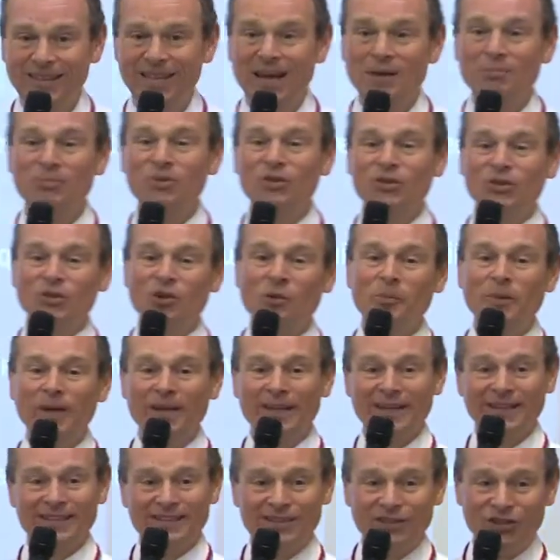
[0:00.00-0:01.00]
little laparoscopic
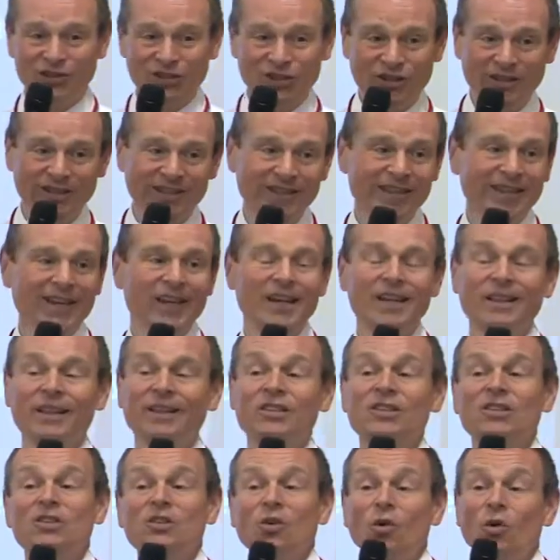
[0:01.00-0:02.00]
excision
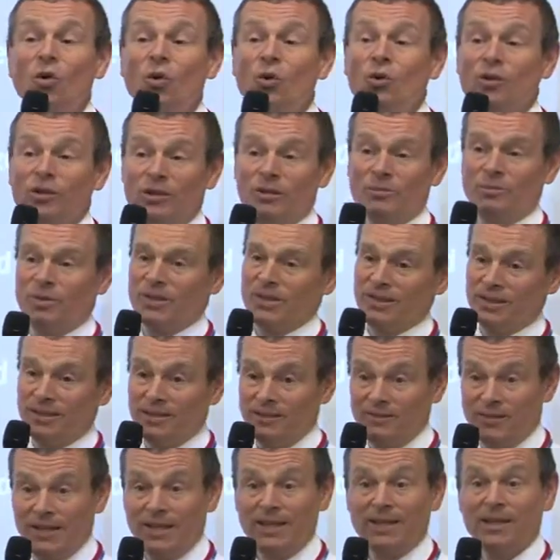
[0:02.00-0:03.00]
that is organ
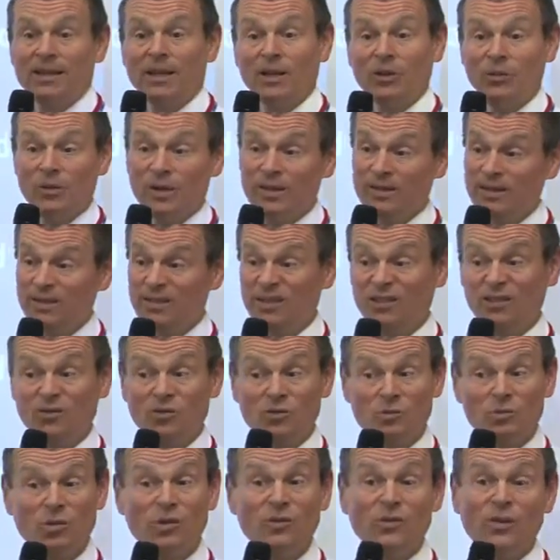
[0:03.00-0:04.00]
preserving, in other words, it
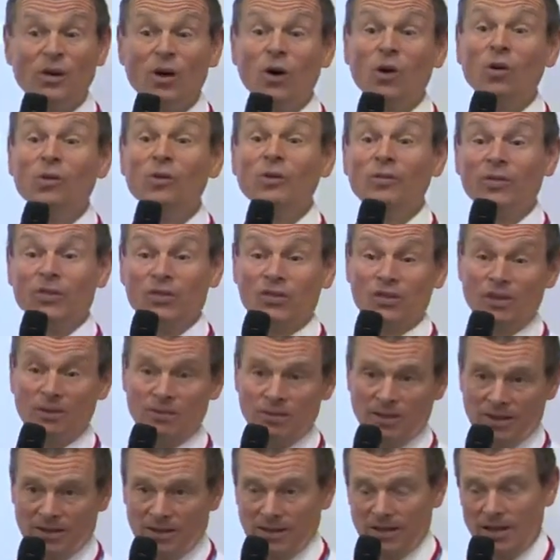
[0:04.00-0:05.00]
doesn't remove the whole of the
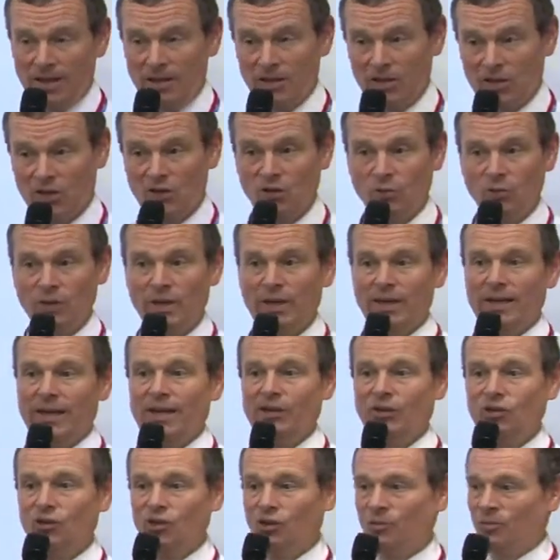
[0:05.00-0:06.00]
stomach, just where
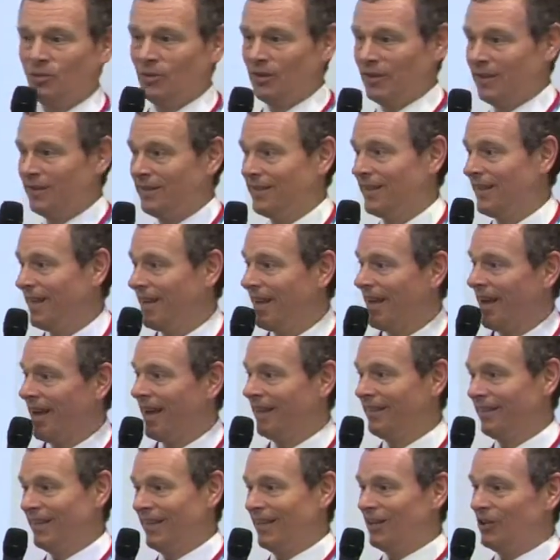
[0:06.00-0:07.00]
that tumour is,
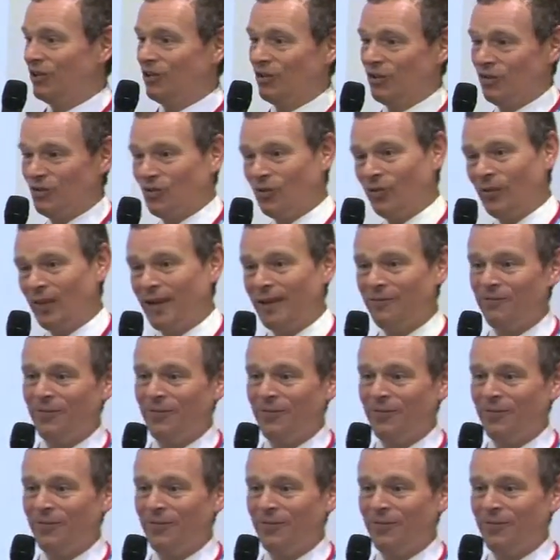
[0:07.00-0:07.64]
and they can use all their